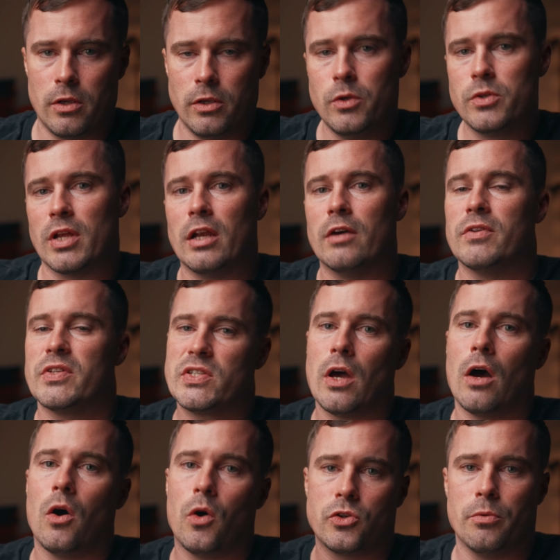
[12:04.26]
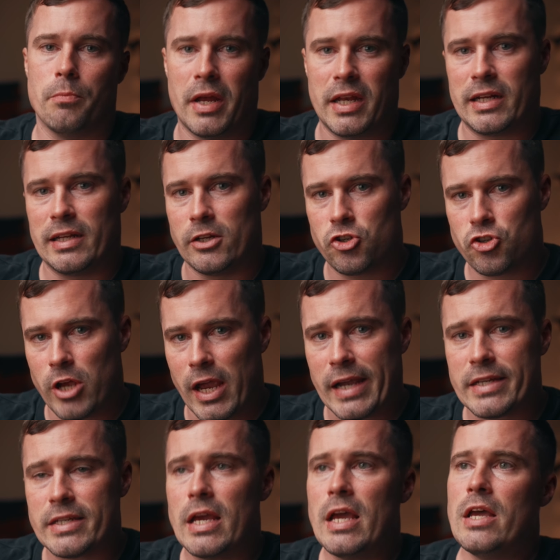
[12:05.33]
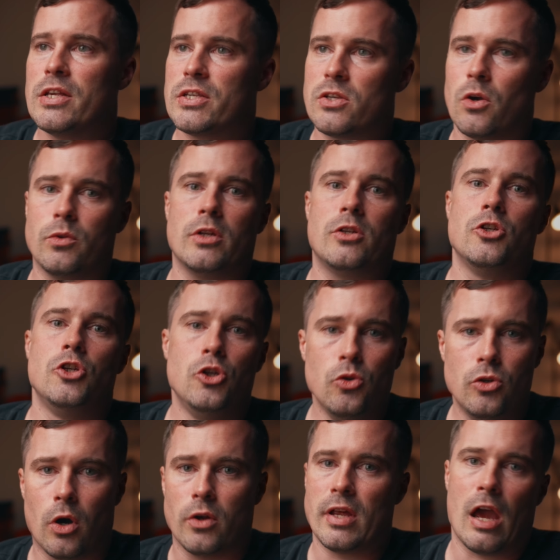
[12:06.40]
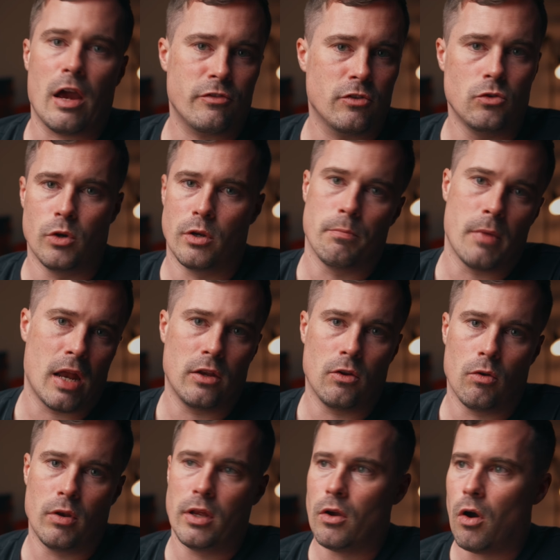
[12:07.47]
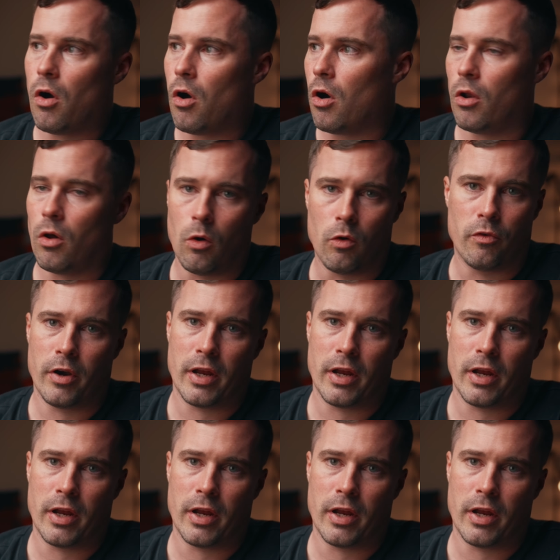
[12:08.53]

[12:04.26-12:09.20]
user levels are automatically checked so that you don't have to do it manually all over